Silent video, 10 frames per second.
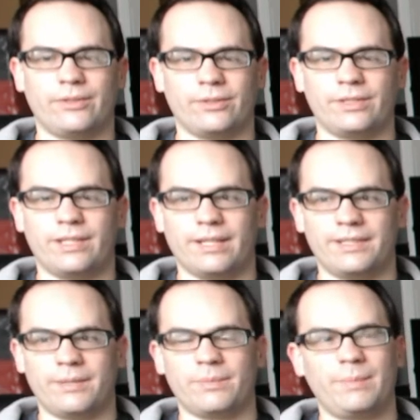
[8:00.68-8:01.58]
your
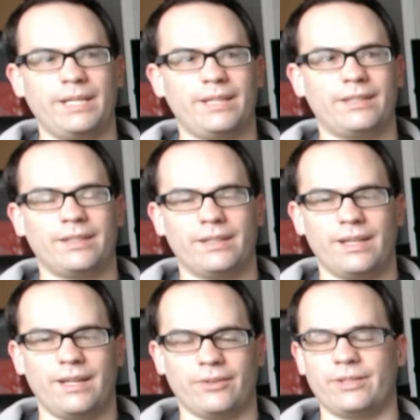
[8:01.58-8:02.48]
jump speed,
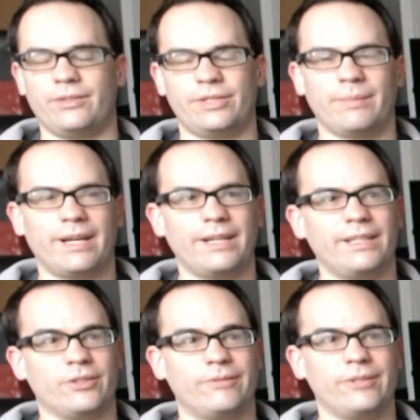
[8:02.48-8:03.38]
or your jump height
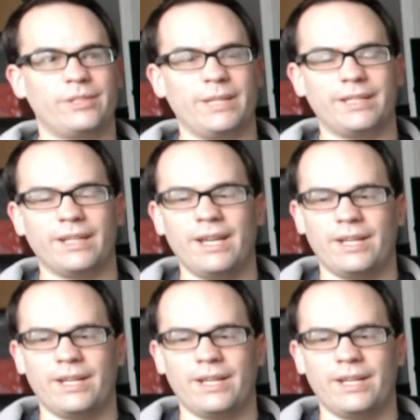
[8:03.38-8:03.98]
and your foot speed.